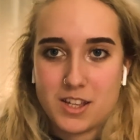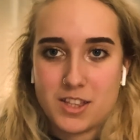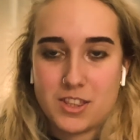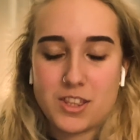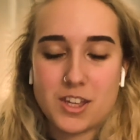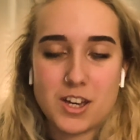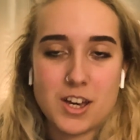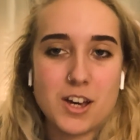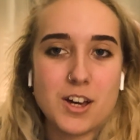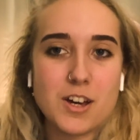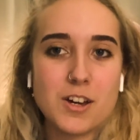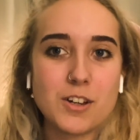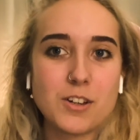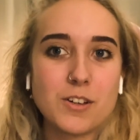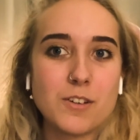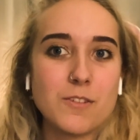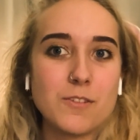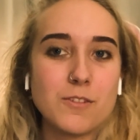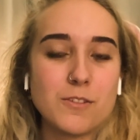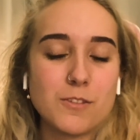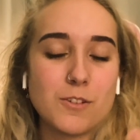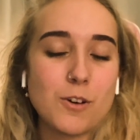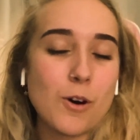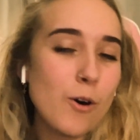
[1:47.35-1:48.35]
The
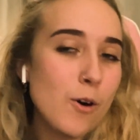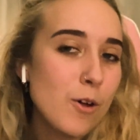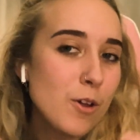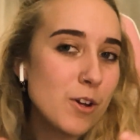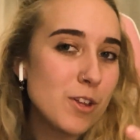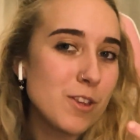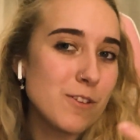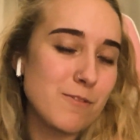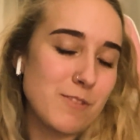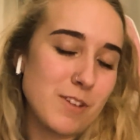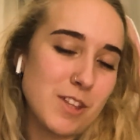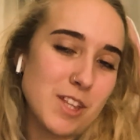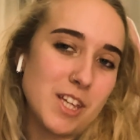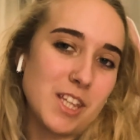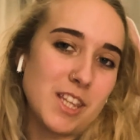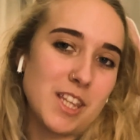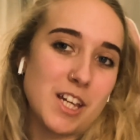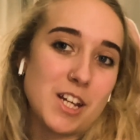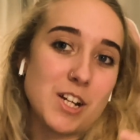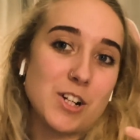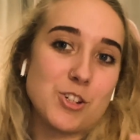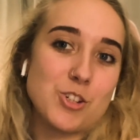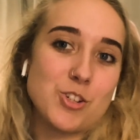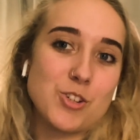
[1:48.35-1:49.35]
goal or the feeling that
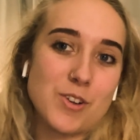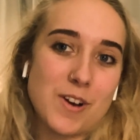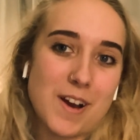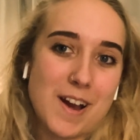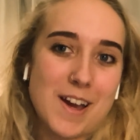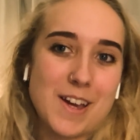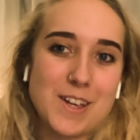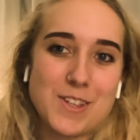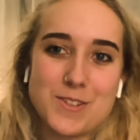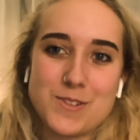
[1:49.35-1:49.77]
you're trying